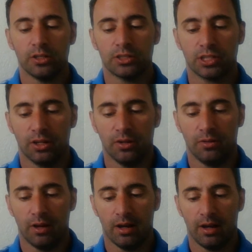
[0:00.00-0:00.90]

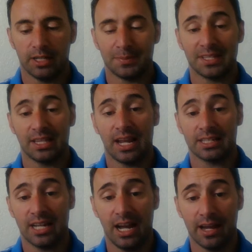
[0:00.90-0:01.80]
So I spent a lot of
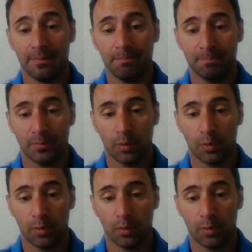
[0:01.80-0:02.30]
time